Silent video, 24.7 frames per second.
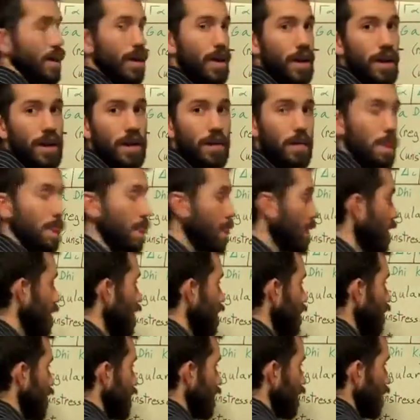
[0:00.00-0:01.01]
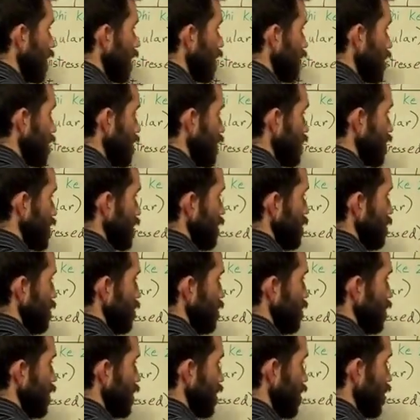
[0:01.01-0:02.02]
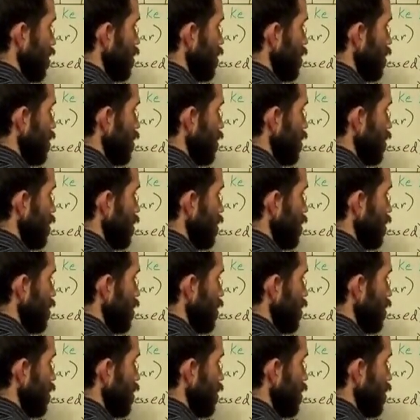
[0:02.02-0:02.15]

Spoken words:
to ga. Now this symbol can